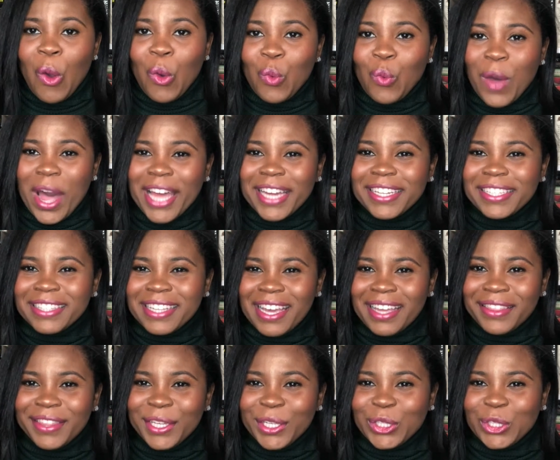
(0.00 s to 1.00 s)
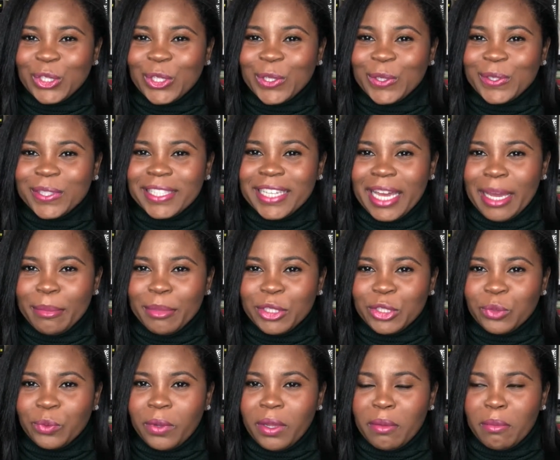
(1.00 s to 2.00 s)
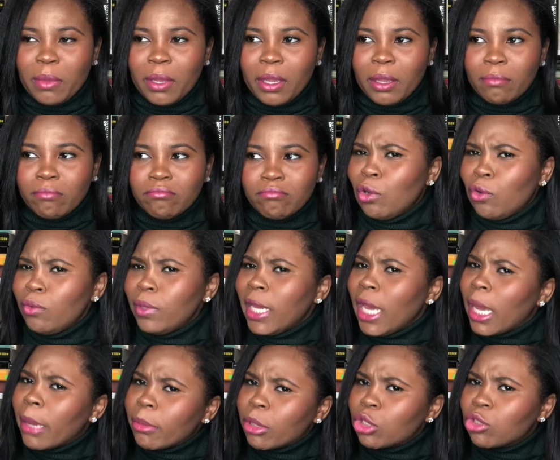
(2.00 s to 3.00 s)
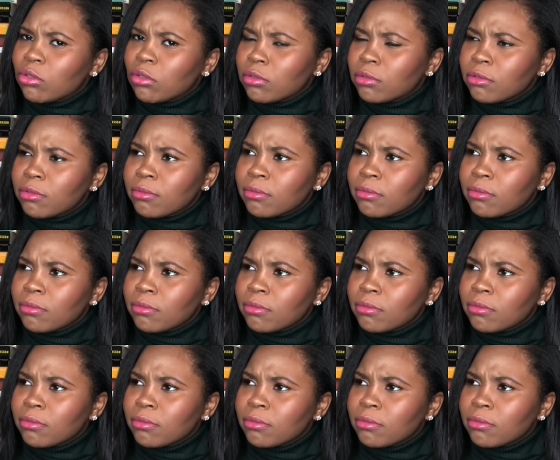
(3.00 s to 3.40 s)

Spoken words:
Why does Ethic choose damaged women? Who damaged?